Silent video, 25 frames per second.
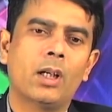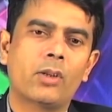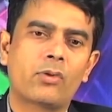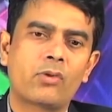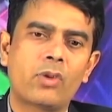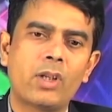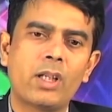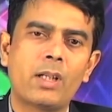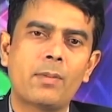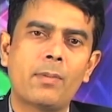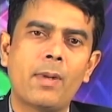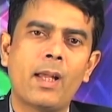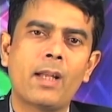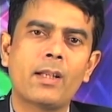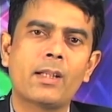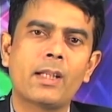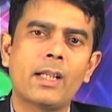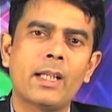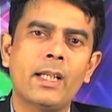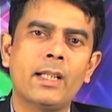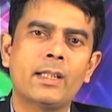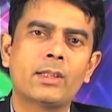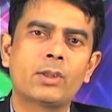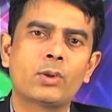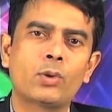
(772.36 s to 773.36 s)
treatment
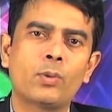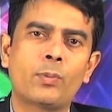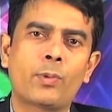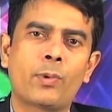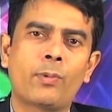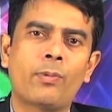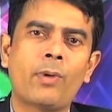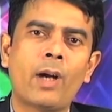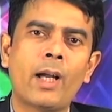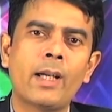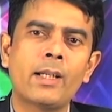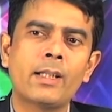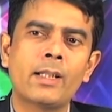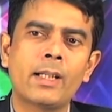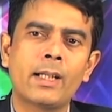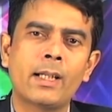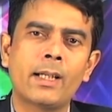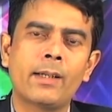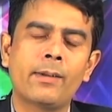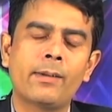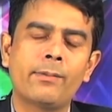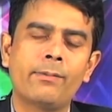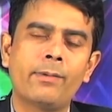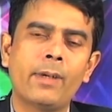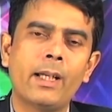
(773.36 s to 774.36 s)
is to provide
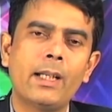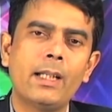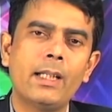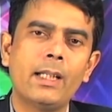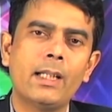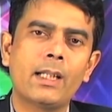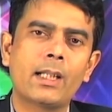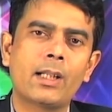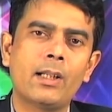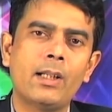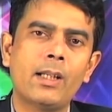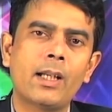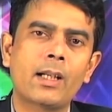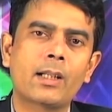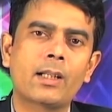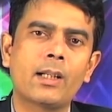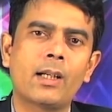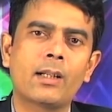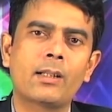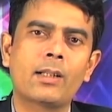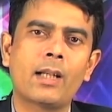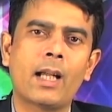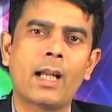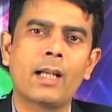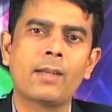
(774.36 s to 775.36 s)
a very clear
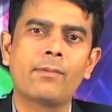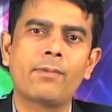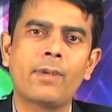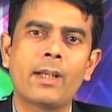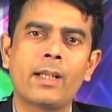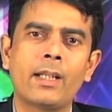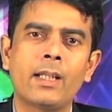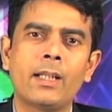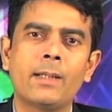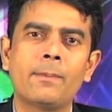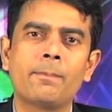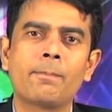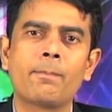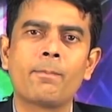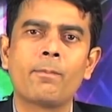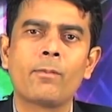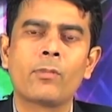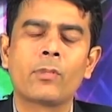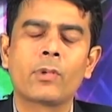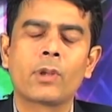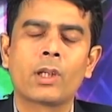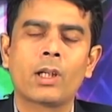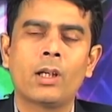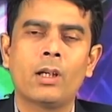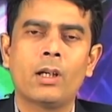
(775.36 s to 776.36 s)
cut and very
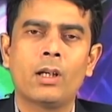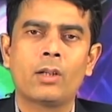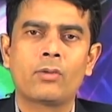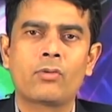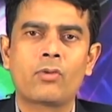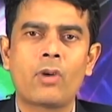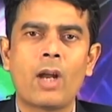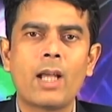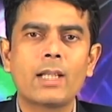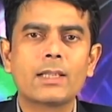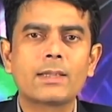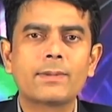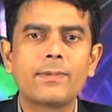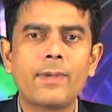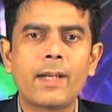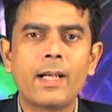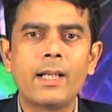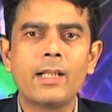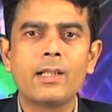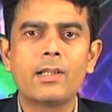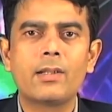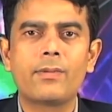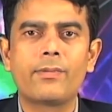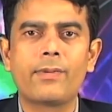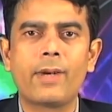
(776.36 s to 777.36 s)

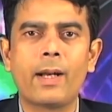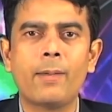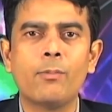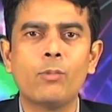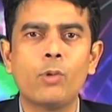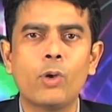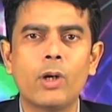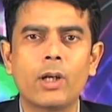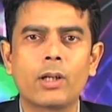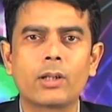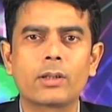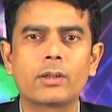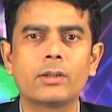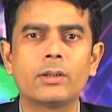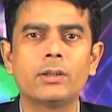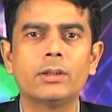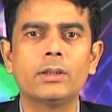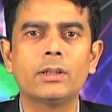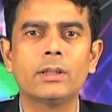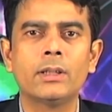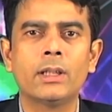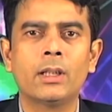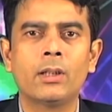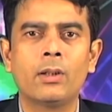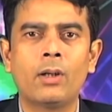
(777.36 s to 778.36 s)
transparent framework
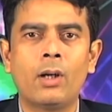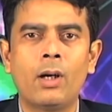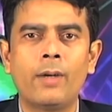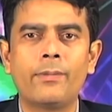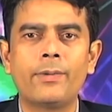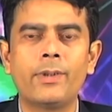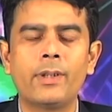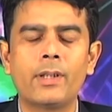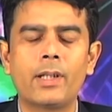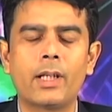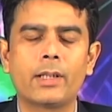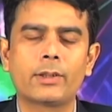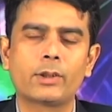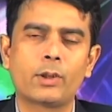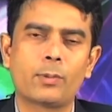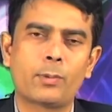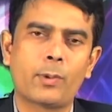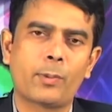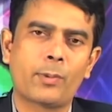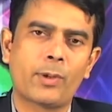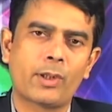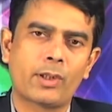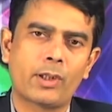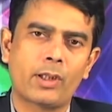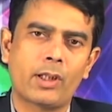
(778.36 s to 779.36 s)
of intellectual
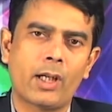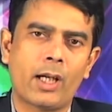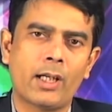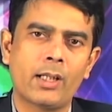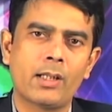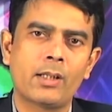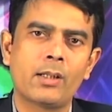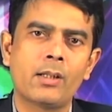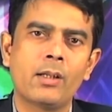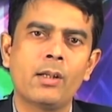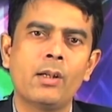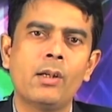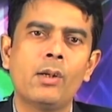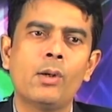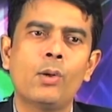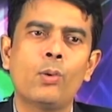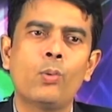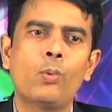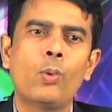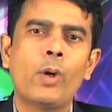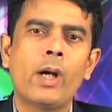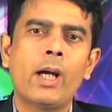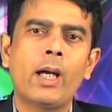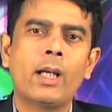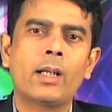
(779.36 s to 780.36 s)
property rights,
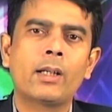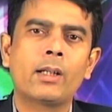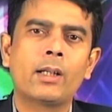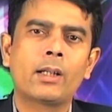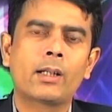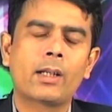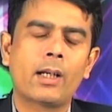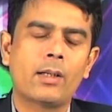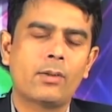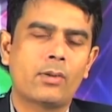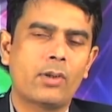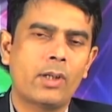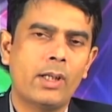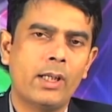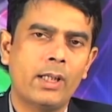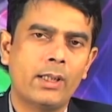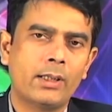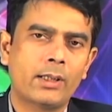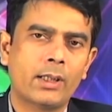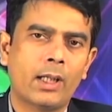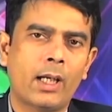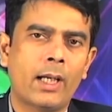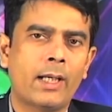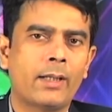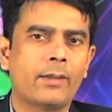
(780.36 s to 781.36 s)
where
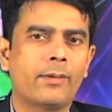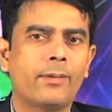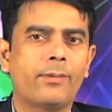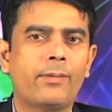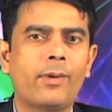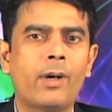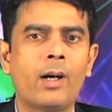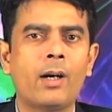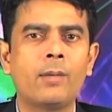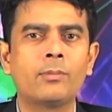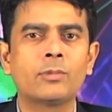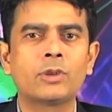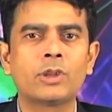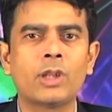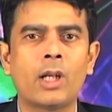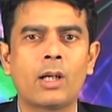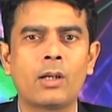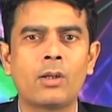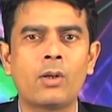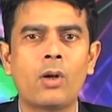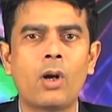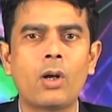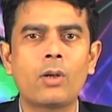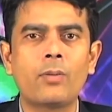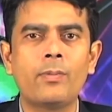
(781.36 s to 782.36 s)
countries and the firms are
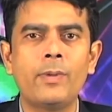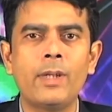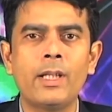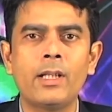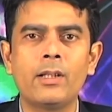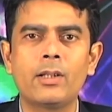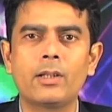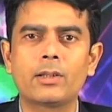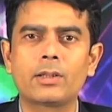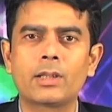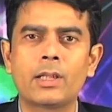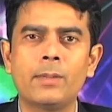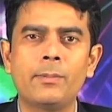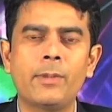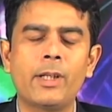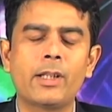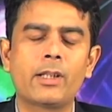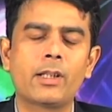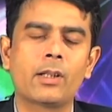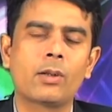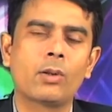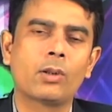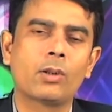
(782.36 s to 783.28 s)
not being discriminated